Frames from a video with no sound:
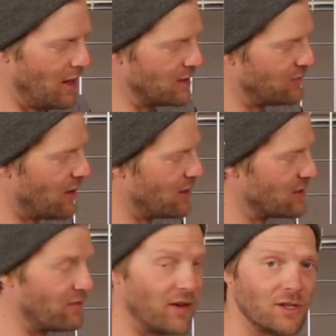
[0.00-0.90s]
As far as
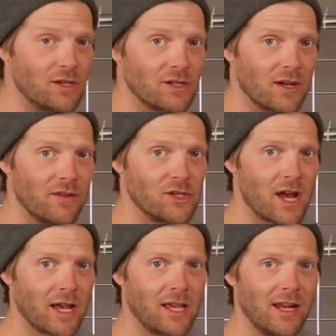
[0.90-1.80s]
the features on the
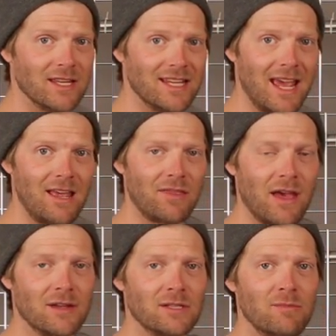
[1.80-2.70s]
jacket, it is
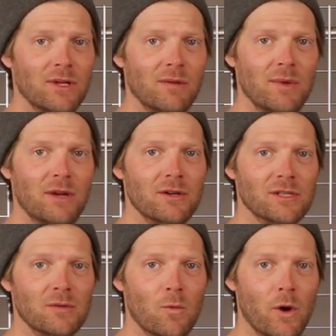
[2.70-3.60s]
8,000
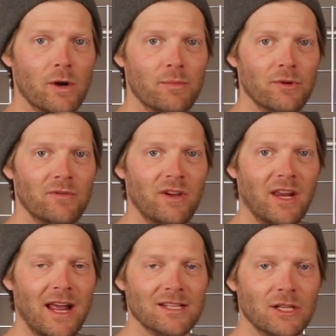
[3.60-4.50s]
millimeters in waterproofing
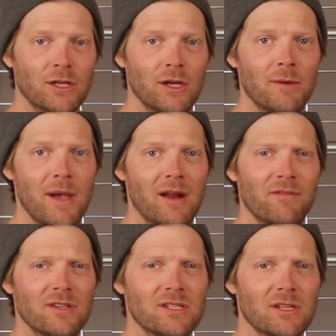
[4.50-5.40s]
and has a good amount
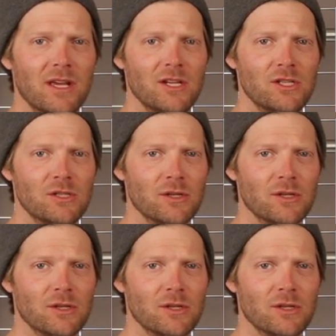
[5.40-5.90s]
of insulation,